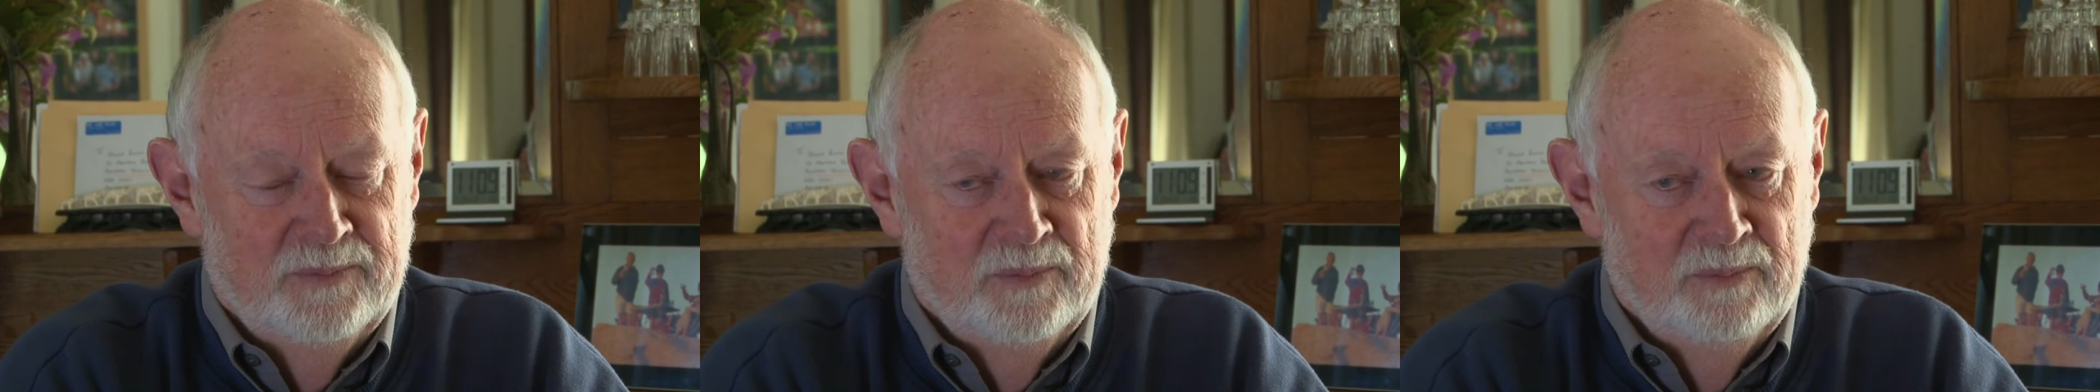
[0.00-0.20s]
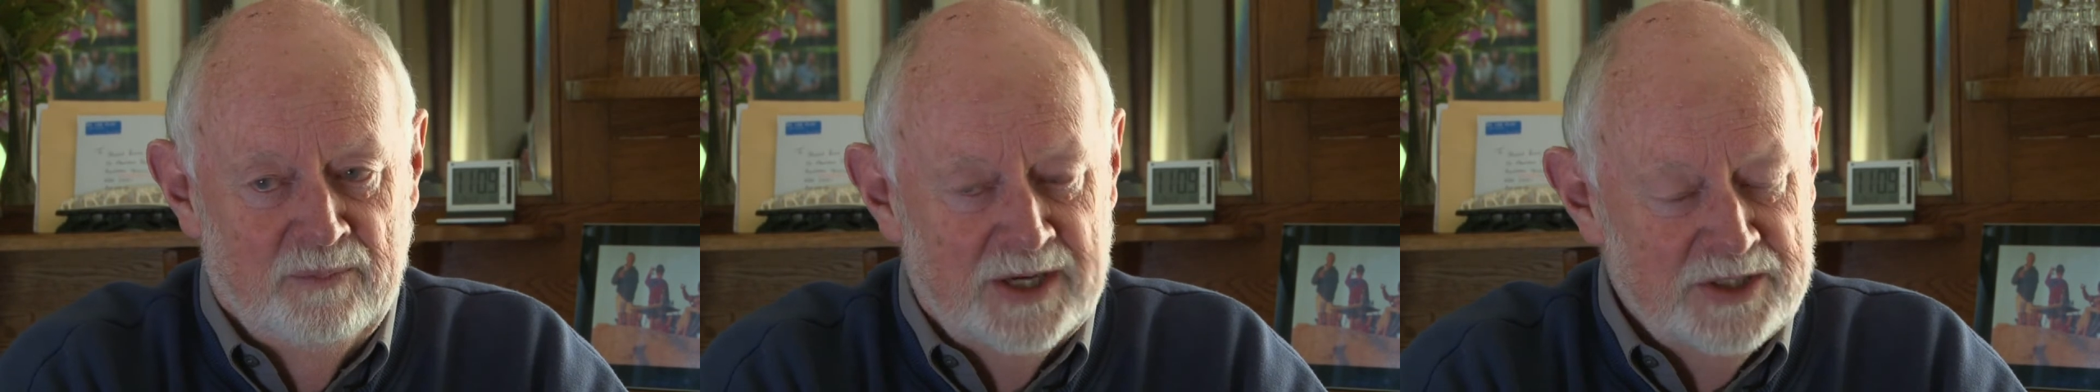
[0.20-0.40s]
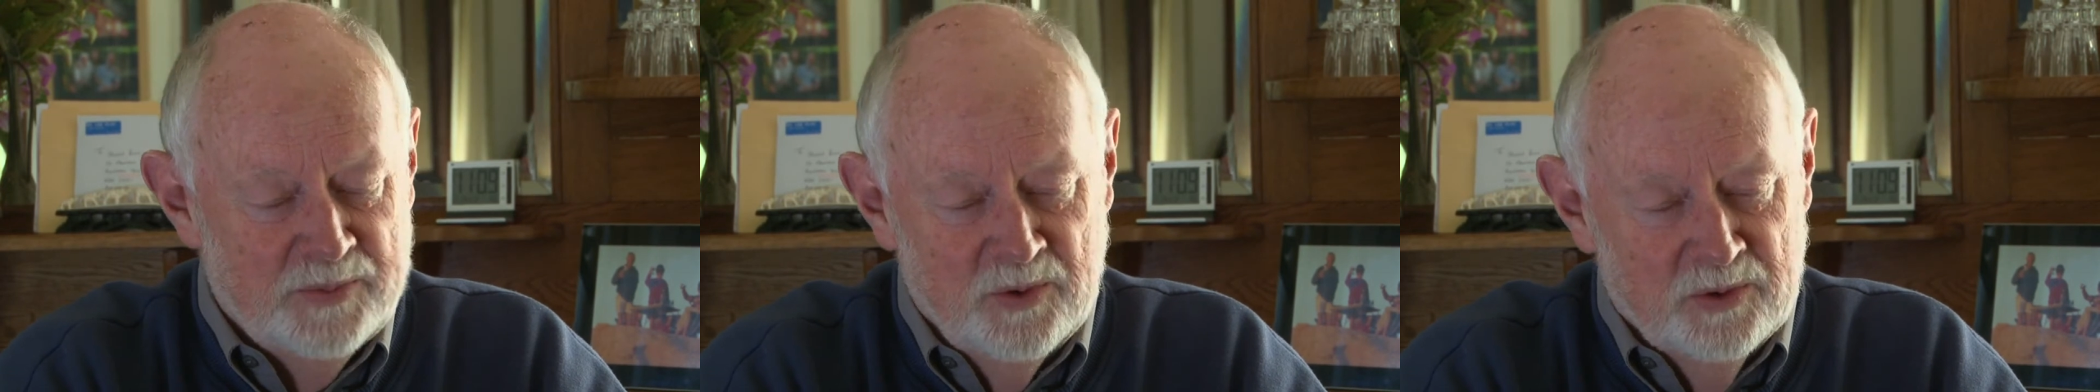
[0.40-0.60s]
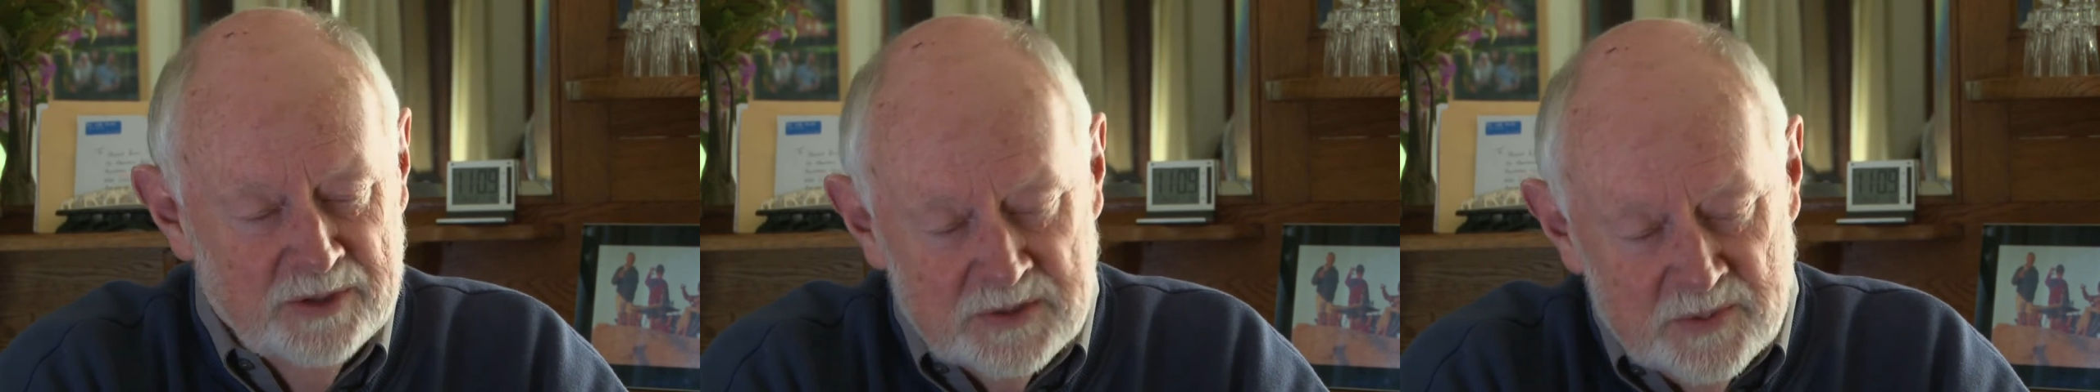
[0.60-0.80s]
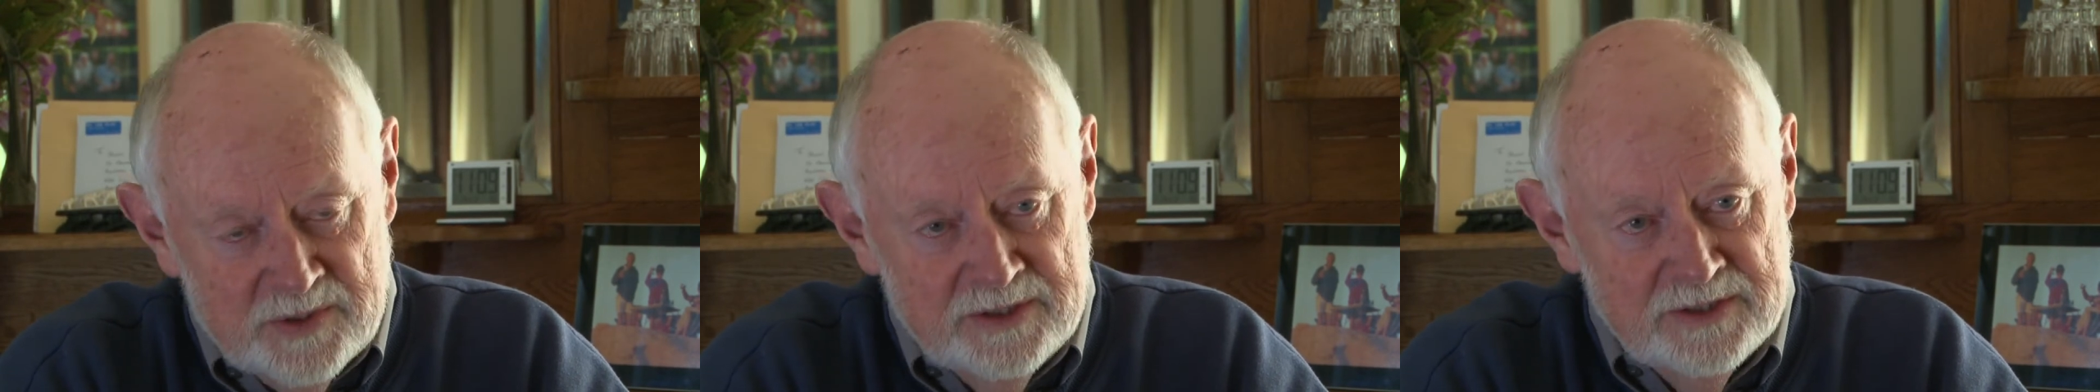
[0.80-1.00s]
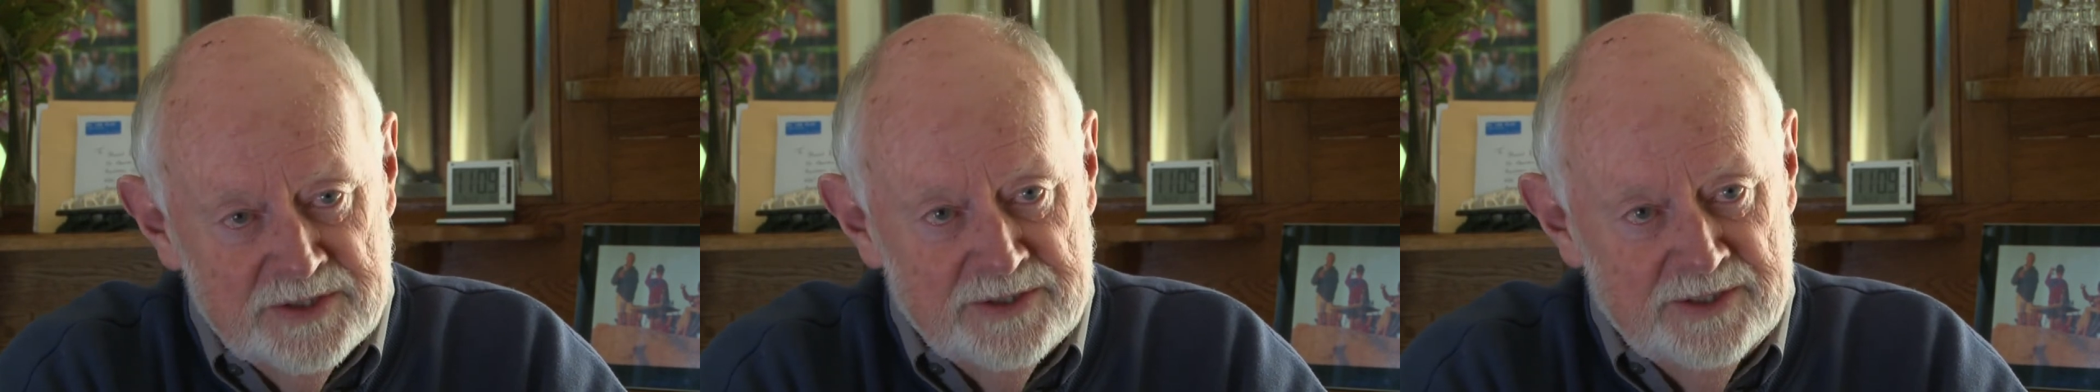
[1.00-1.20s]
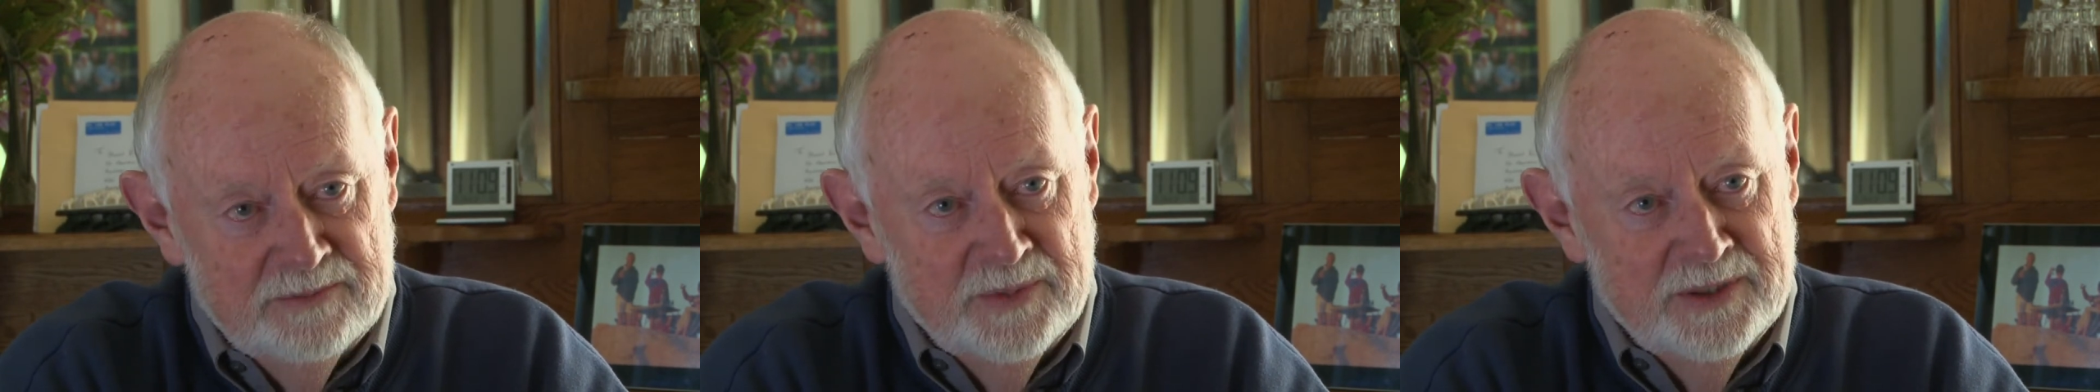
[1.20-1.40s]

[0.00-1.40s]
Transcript: much more experienced than